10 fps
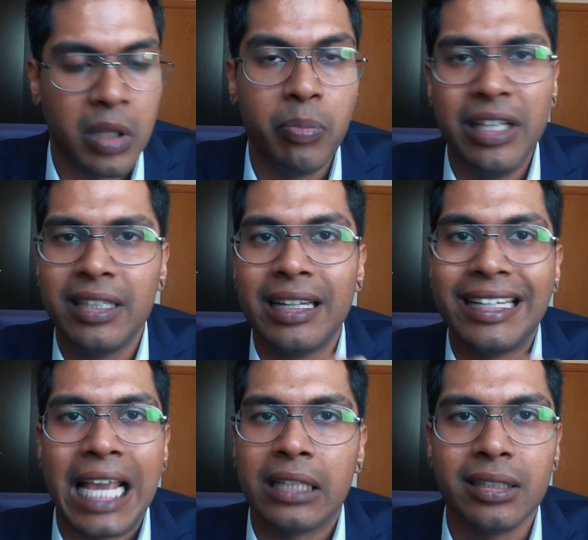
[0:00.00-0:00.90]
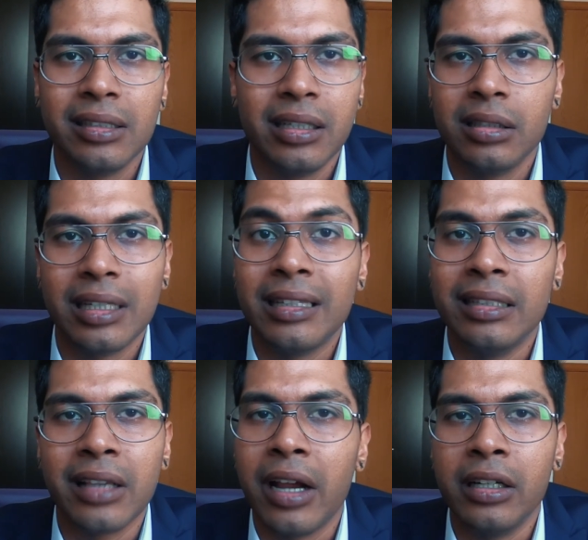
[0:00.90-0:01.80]
basically cancelled it and said
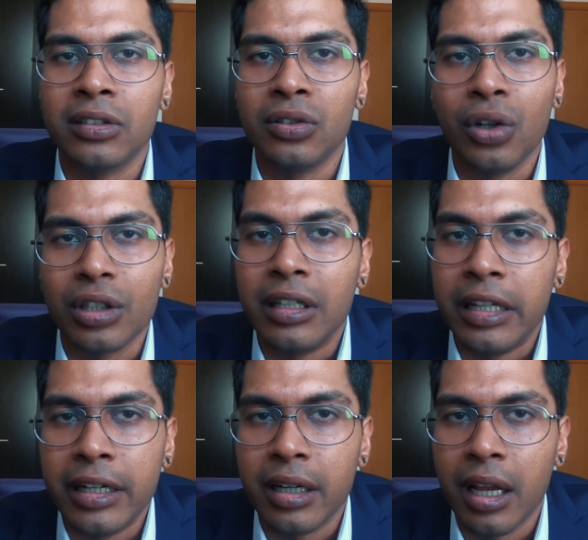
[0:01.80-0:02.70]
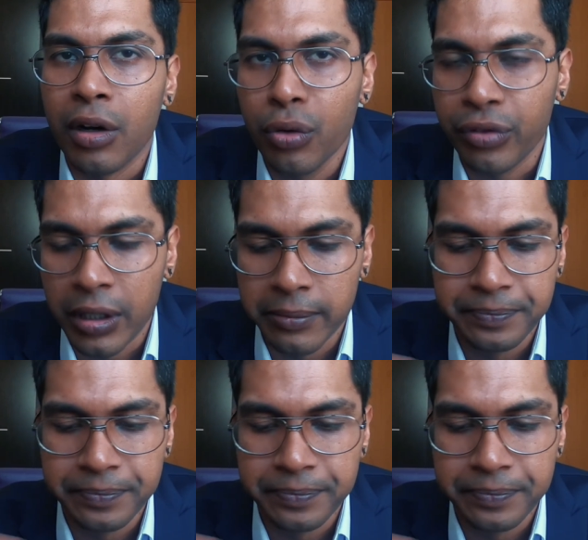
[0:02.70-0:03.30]
this guy does not need an OFI.